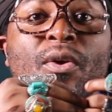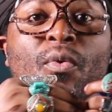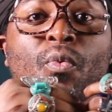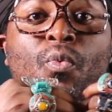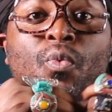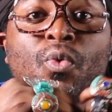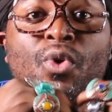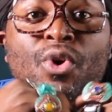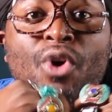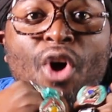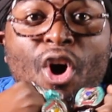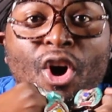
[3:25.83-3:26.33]

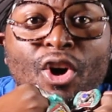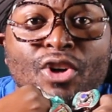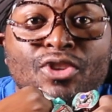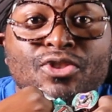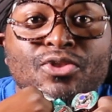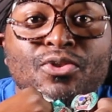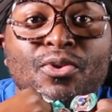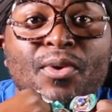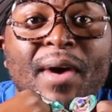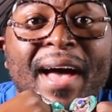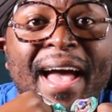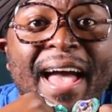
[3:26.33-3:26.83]
will
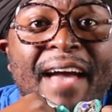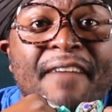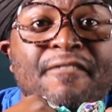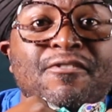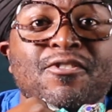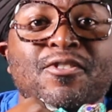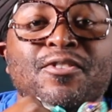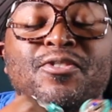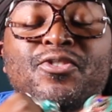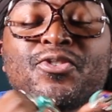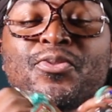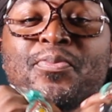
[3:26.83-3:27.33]
also have
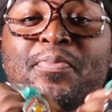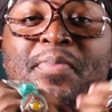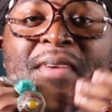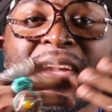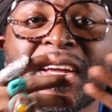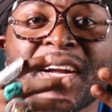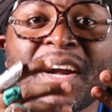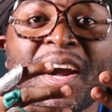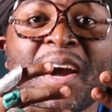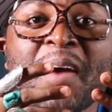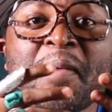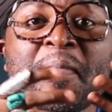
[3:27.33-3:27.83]
you to
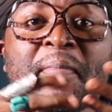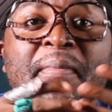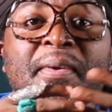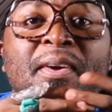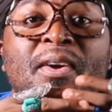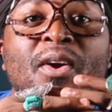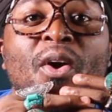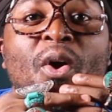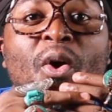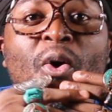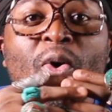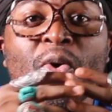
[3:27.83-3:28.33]
become
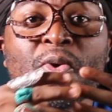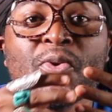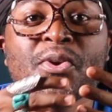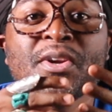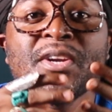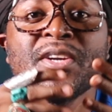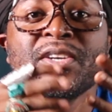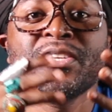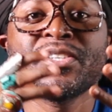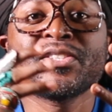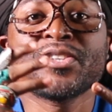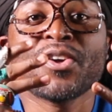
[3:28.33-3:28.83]

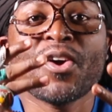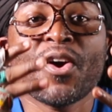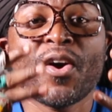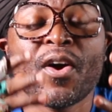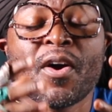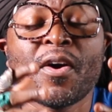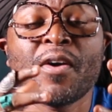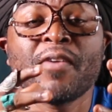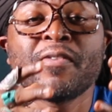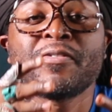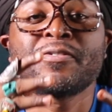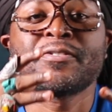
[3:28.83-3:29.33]
owners
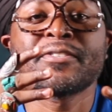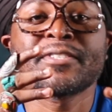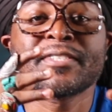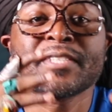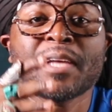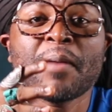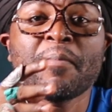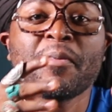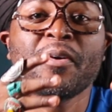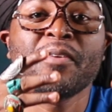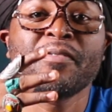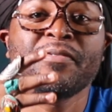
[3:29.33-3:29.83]
of
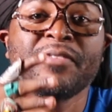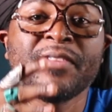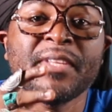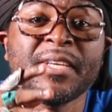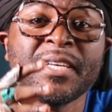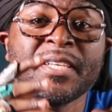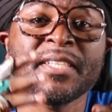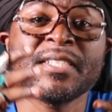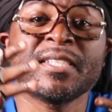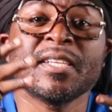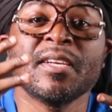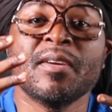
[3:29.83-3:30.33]
some of
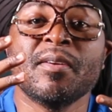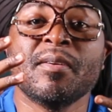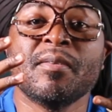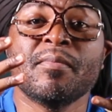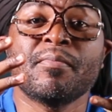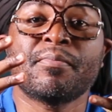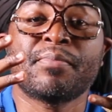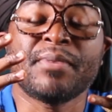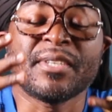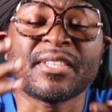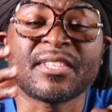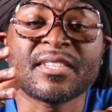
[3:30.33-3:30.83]
these
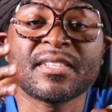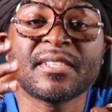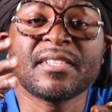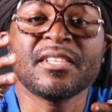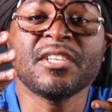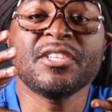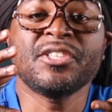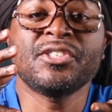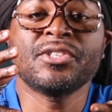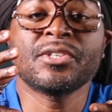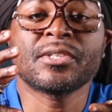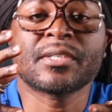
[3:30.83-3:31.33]

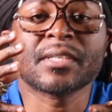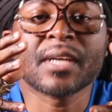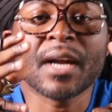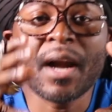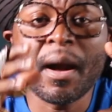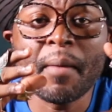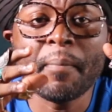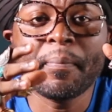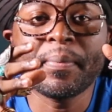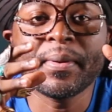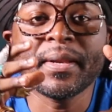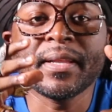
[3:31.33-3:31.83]
prestigious
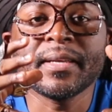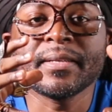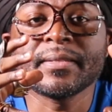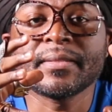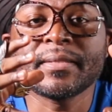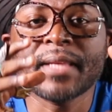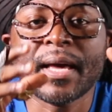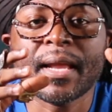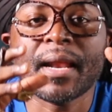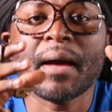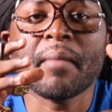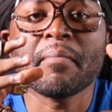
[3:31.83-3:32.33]
companies
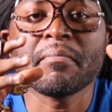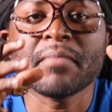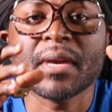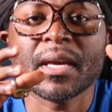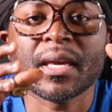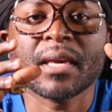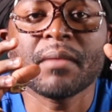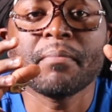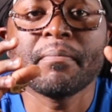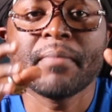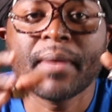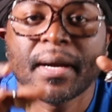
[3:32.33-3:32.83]
that are
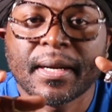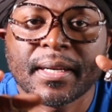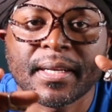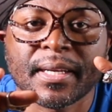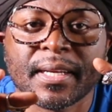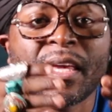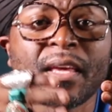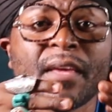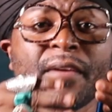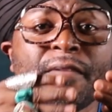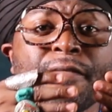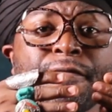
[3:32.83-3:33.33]
making money.
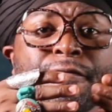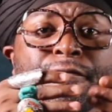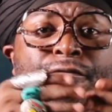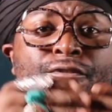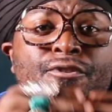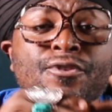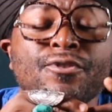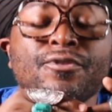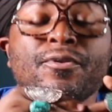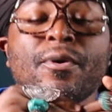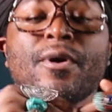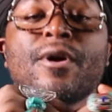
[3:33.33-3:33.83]
If
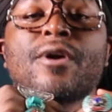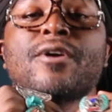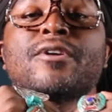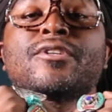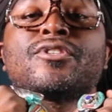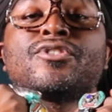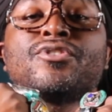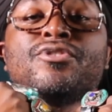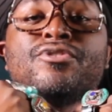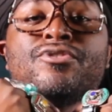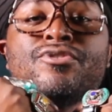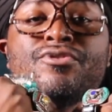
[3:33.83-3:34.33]
you are
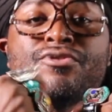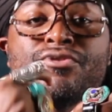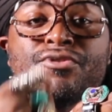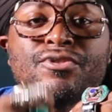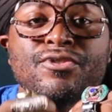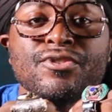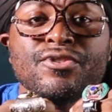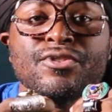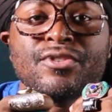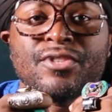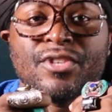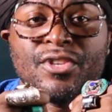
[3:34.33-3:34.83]
to
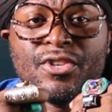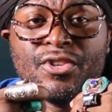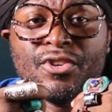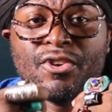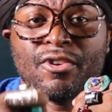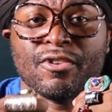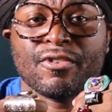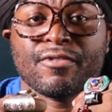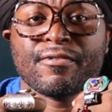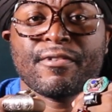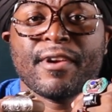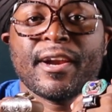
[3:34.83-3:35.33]
use
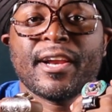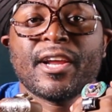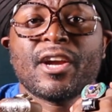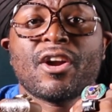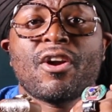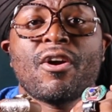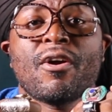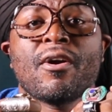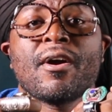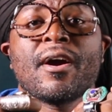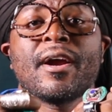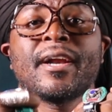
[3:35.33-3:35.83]
your credit
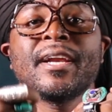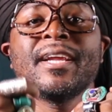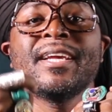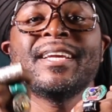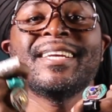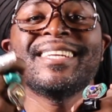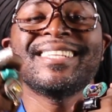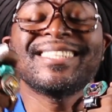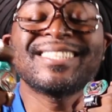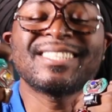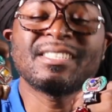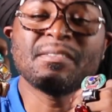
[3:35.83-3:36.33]
card
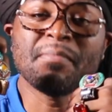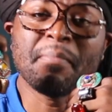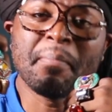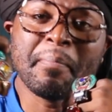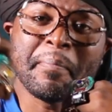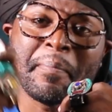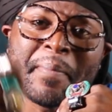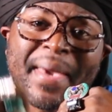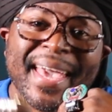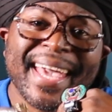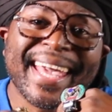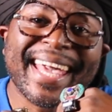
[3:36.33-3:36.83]
to
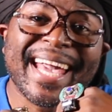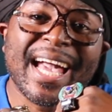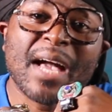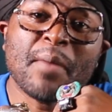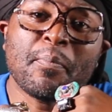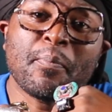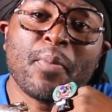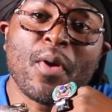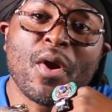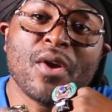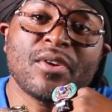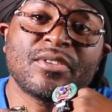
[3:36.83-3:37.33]
make a
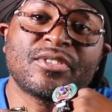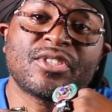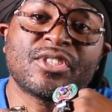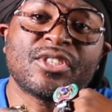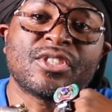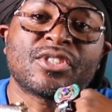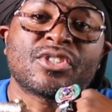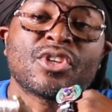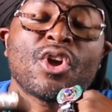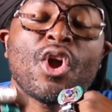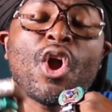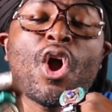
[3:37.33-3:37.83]

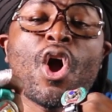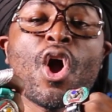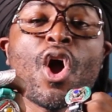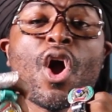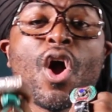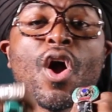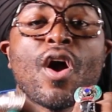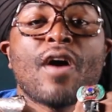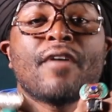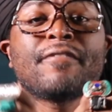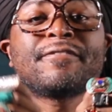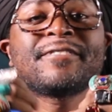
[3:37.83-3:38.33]
purchase
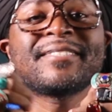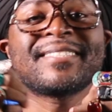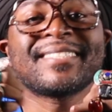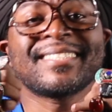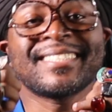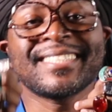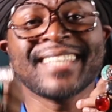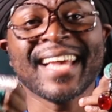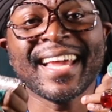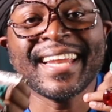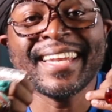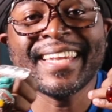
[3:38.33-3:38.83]
of
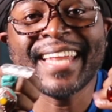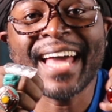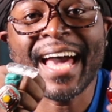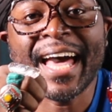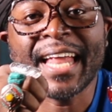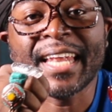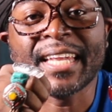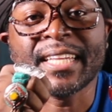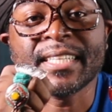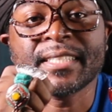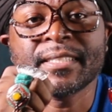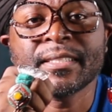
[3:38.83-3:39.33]

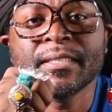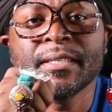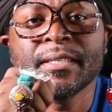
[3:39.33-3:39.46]
$10,